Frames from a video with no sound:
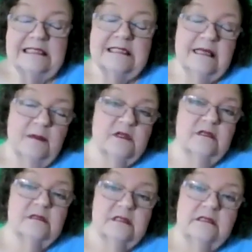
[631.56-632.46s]

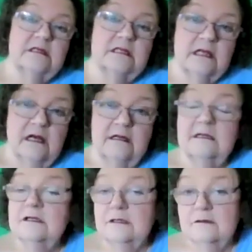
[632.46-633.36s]
substance into
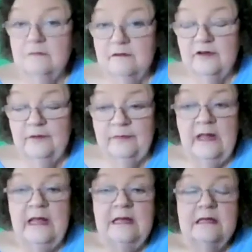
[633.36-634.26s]
the river.
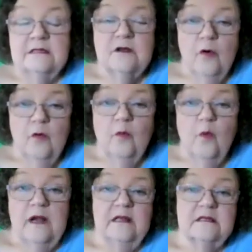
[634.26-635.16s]
So
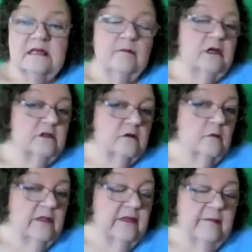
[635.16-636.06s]
what else can we do
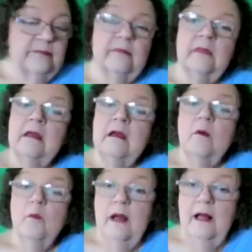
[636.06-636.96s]
with it?
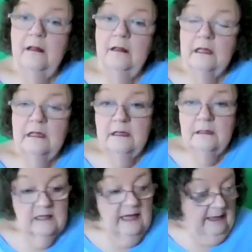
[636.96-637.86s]
Well,
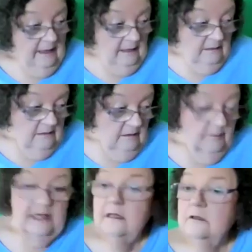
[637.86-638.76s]
it can
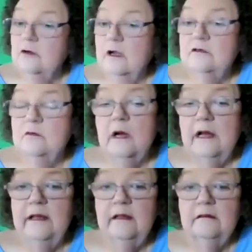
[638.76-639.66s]
be trucked
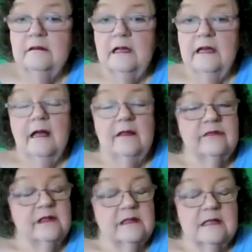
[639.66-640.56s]
away, and I
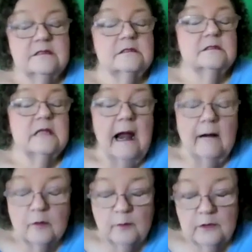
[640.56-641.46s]
think that's a
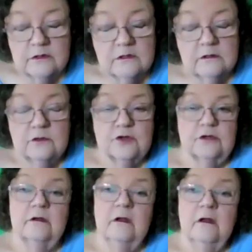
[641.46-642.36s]
terrible
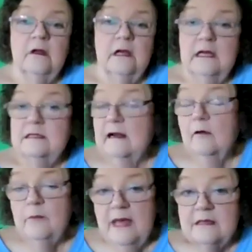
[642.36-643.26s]
solution. It's
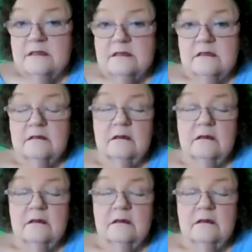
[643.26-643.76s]
our mess.